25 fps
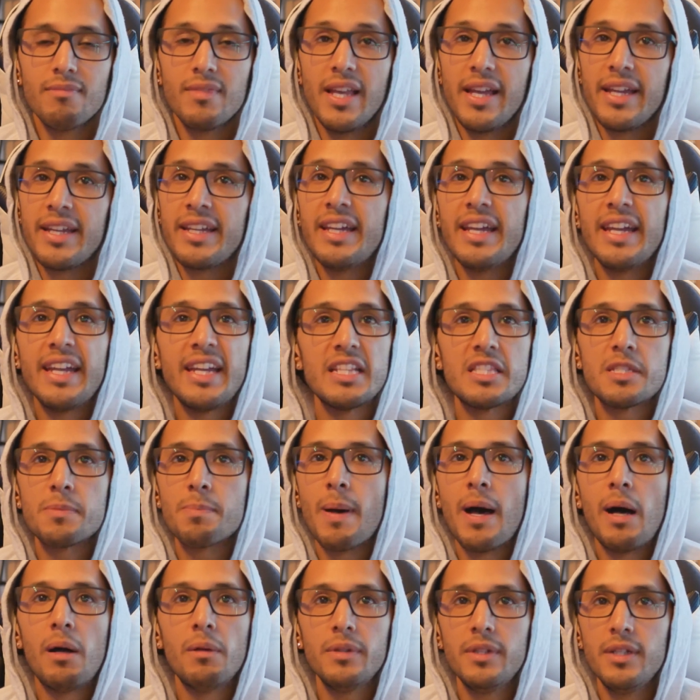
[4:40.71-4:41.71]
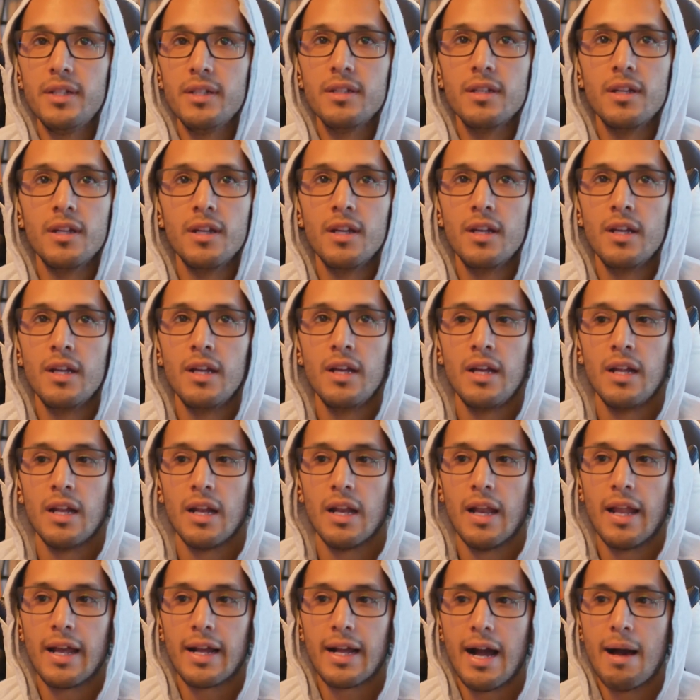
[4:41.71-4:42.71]
it gets pounded.
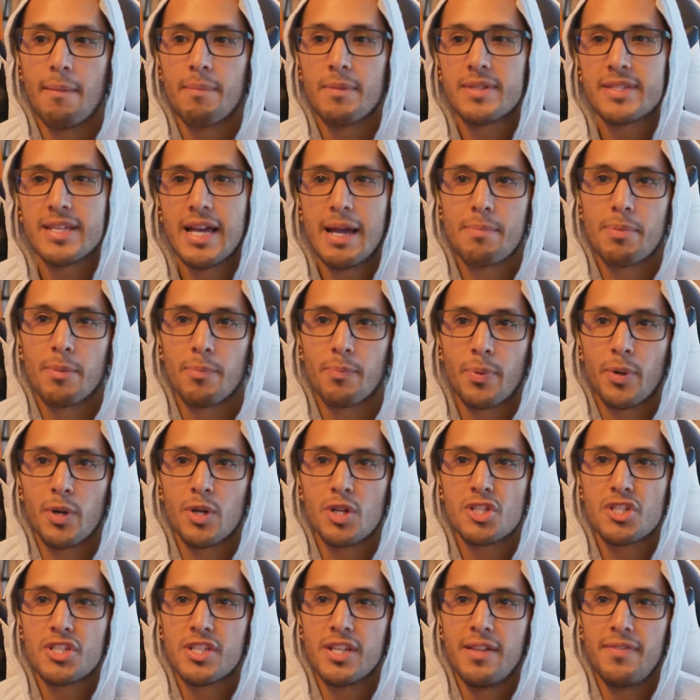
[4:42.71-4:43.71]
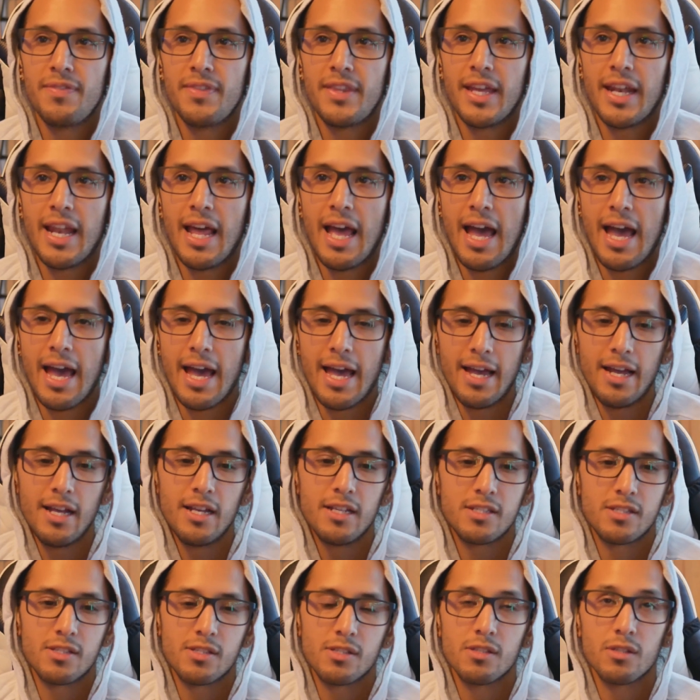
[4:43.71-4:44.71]
Like, I'm the type of person that
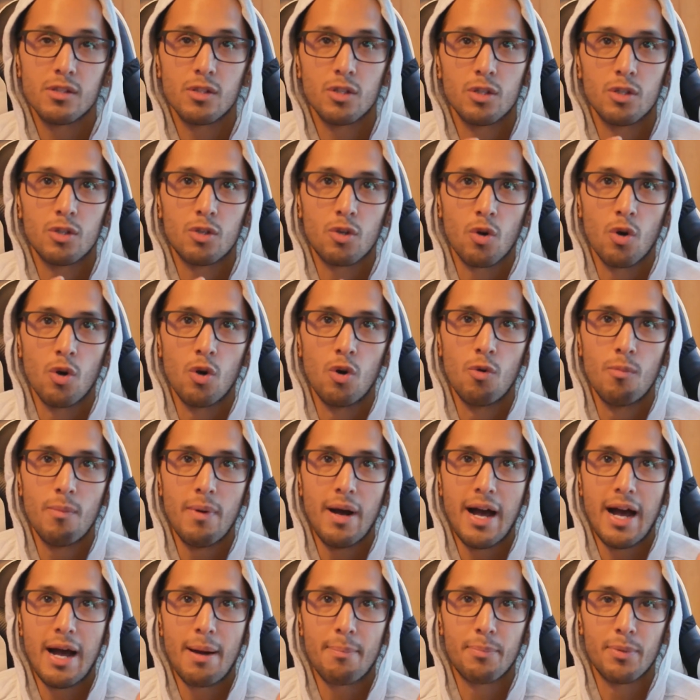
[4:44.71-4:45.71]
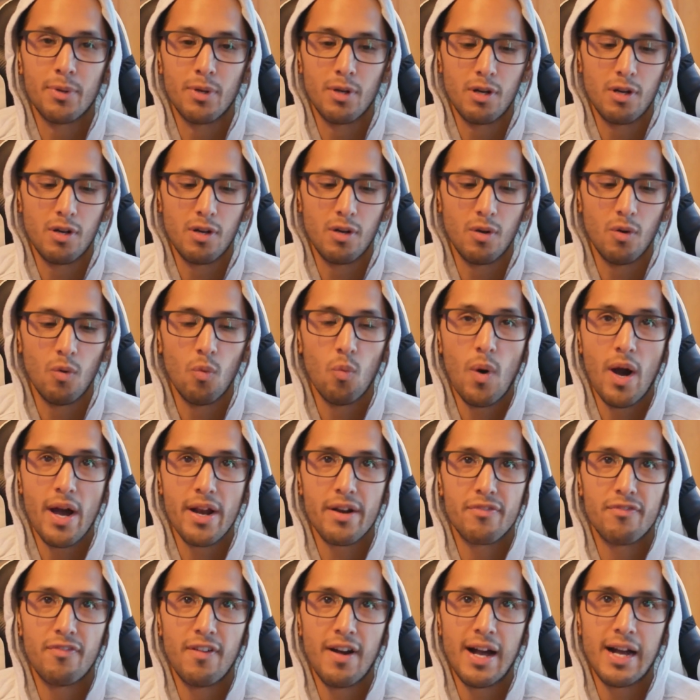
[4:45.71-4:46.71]
has Chrome, Opera,
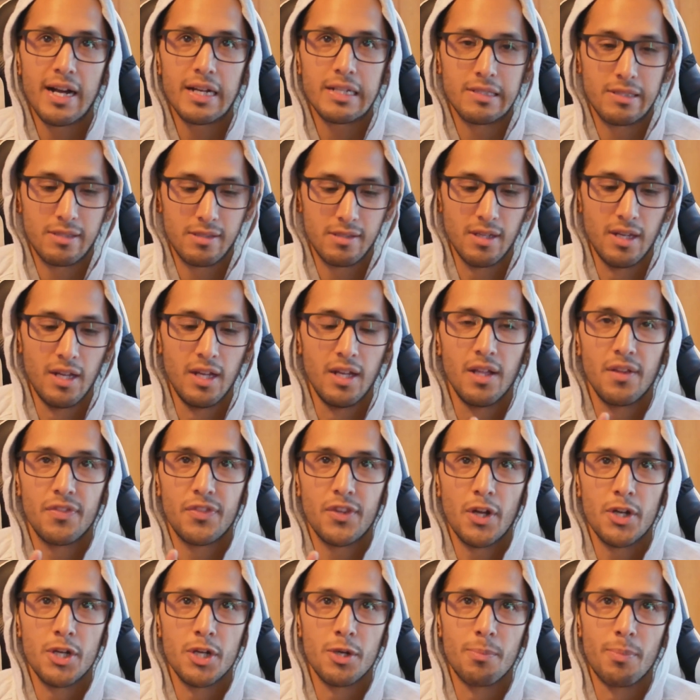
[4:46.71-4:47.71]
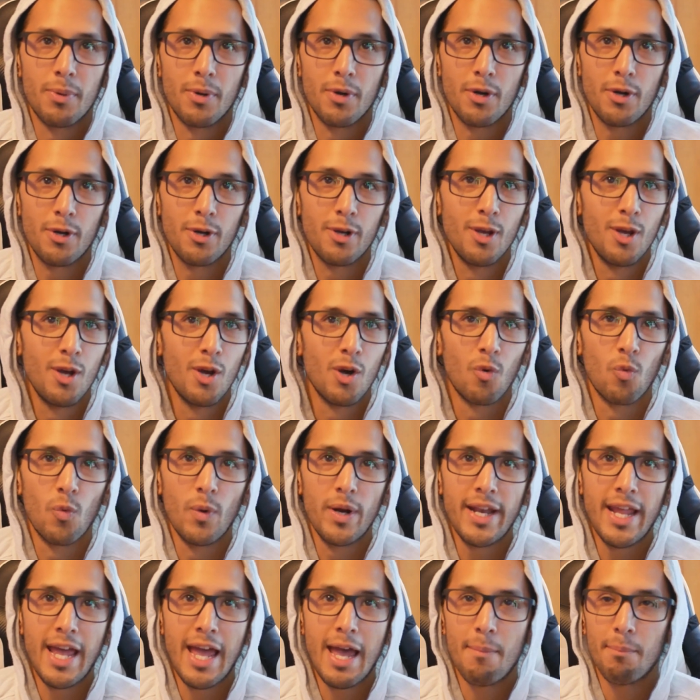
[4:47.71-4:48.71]
Waterfox, Thunderbird,
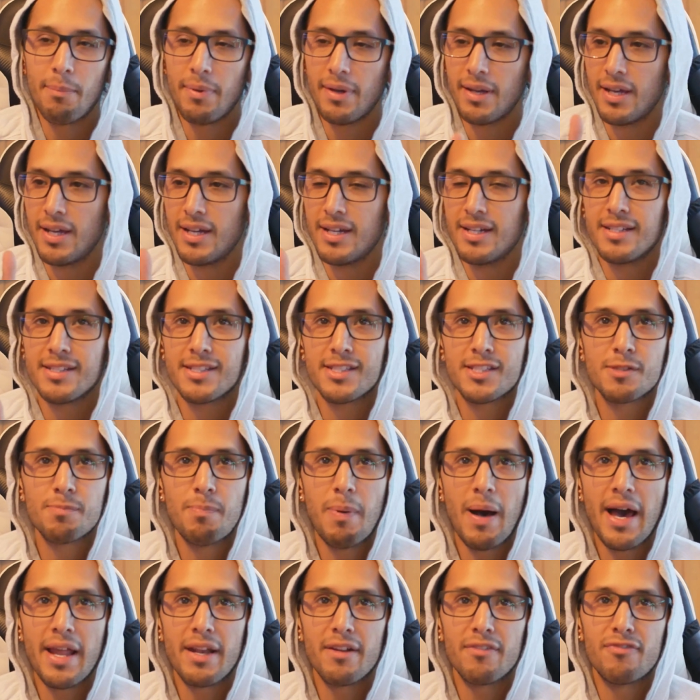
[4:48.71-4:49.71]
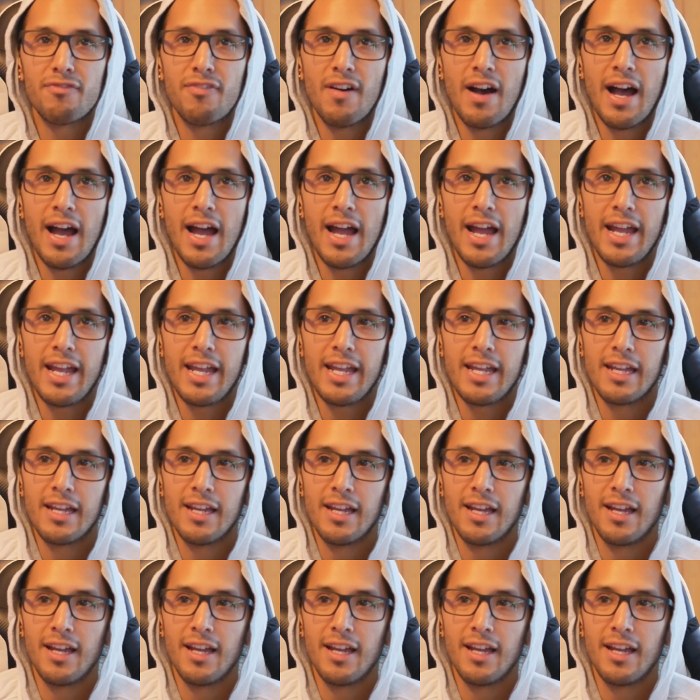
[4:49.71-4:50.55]
Winamp, Spotify,